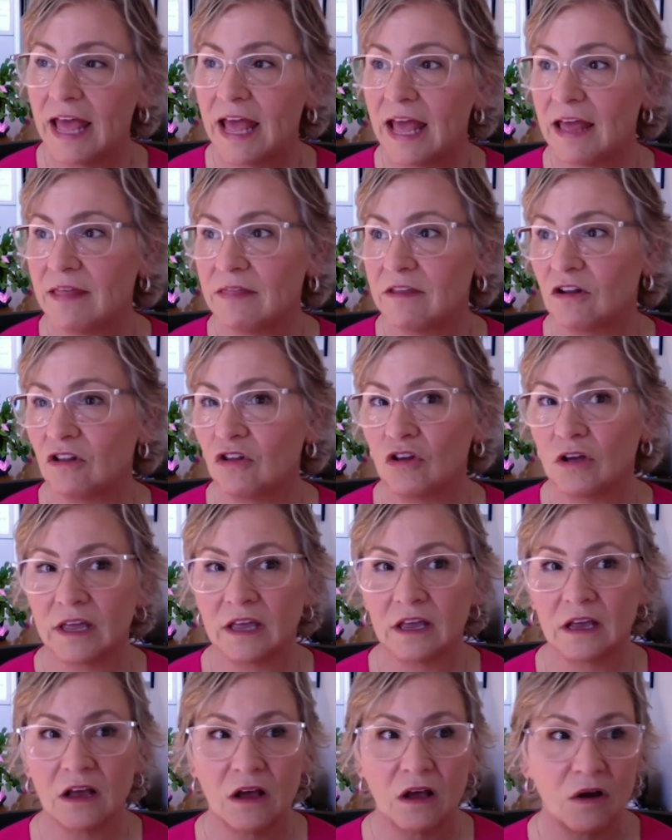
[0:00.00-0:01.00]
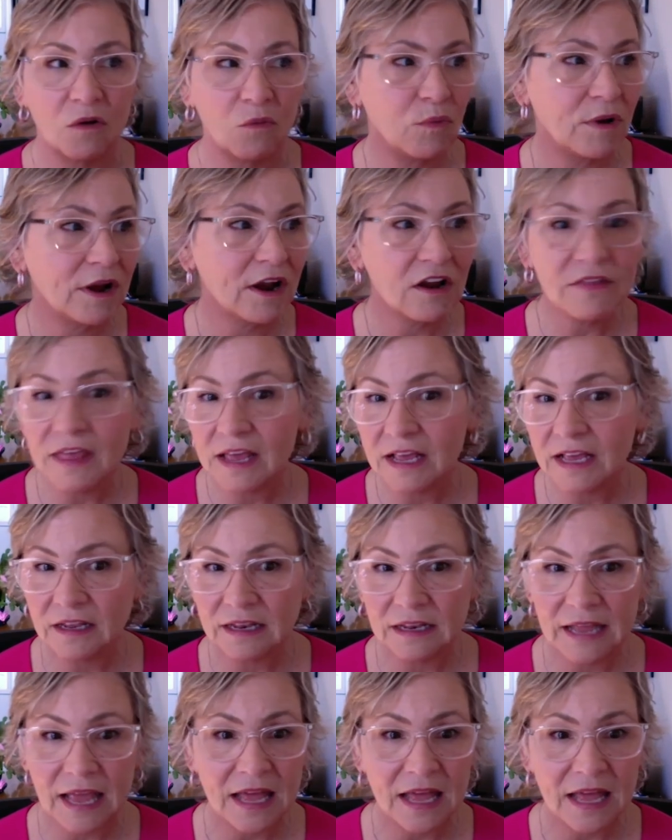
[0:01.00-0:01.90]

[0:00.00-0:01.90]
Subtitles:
and they're looking where they can,